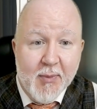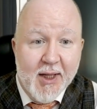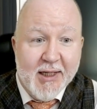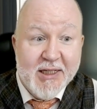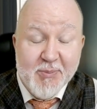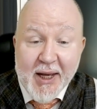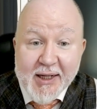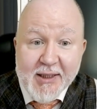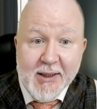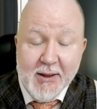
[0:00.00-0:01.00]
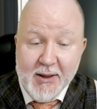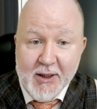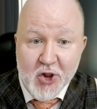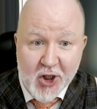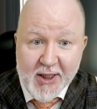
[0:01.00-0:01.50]
expecting
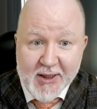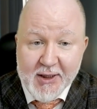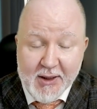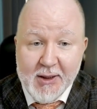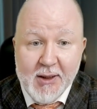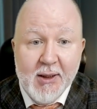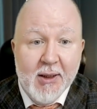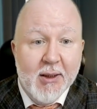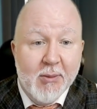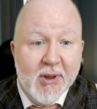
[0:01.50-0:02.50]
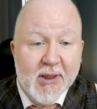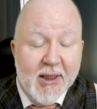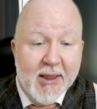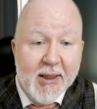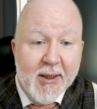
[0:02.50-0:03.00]
that justice be
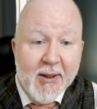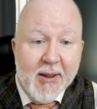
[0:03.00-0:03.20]
done,